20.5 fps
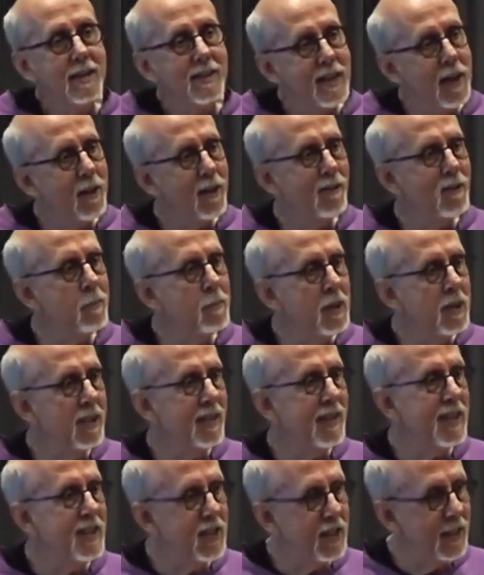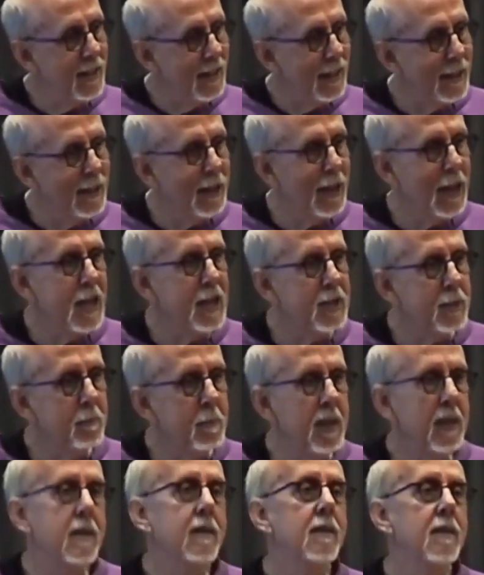tell everybody they should eat a little less
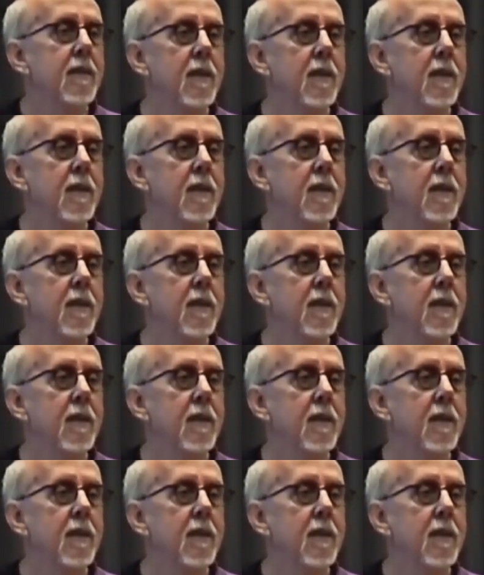meat.